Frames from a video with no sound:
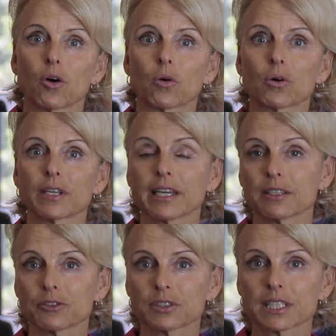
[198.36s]
or the
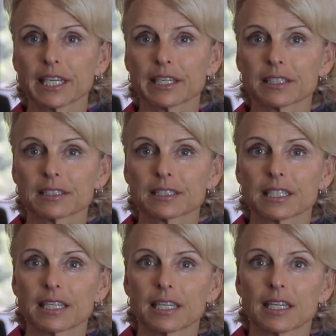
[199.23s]
head of
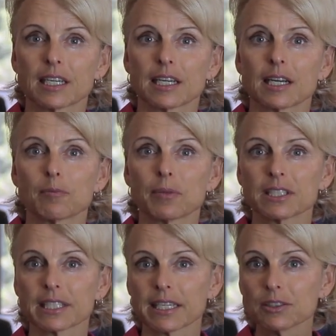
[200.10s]
sales,
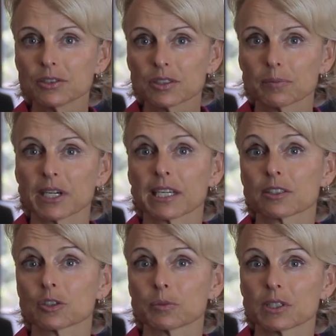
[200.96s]
but the end user might
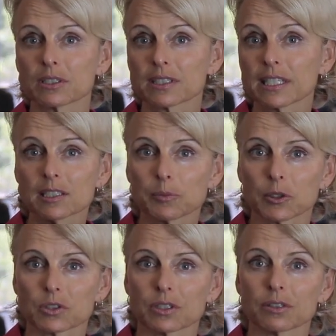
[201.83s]
actually be the
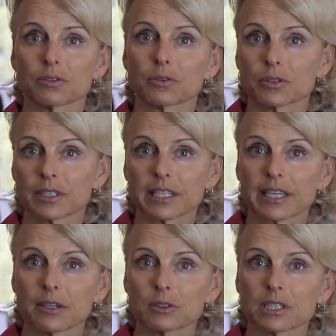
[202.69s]
salesperson or the
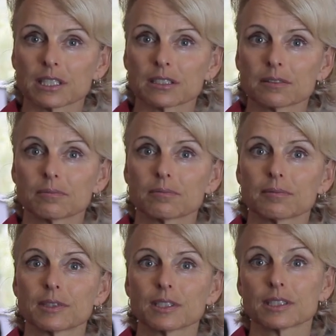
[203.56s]
accountant.
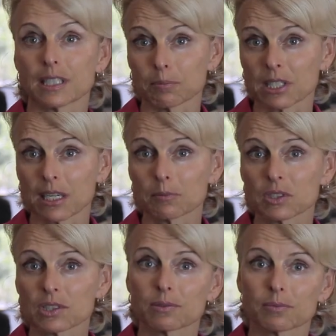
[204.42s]

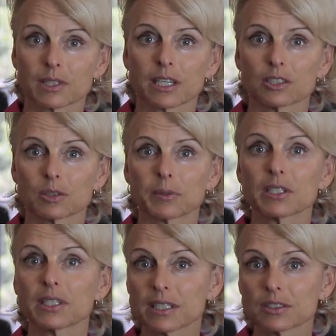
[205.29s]
Sometimes the
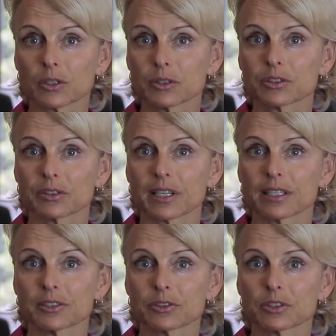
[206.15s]
customer is also the
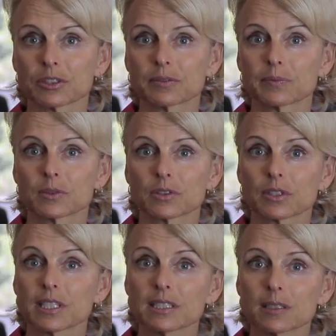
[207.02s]
end user.
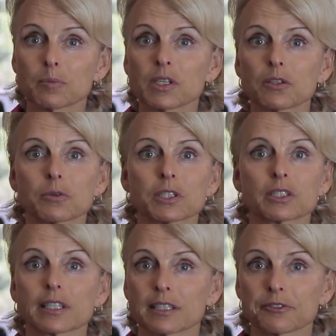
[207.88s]
So that's something you want
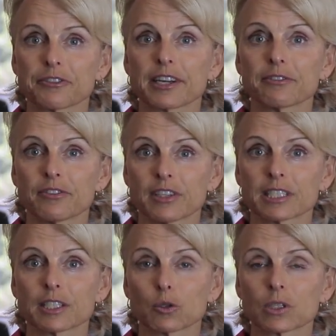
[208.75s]
to clarify
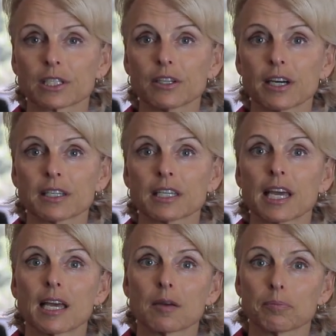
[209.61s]
very early on
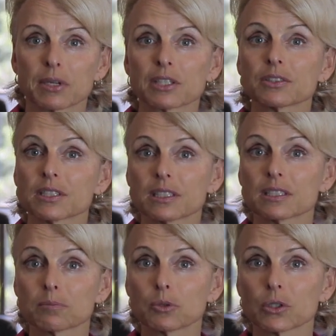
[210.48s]
because it
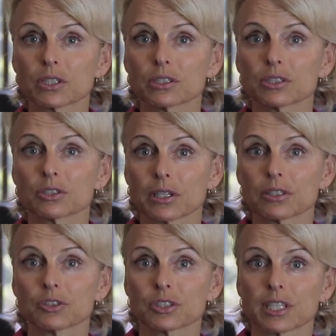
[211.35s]
is important to
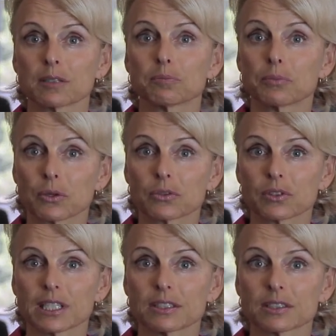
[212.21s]
understand
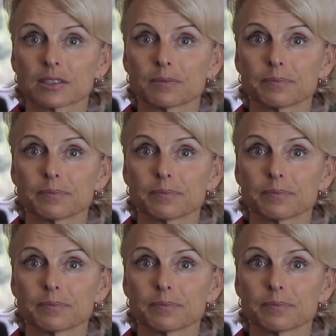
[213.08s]
both needs.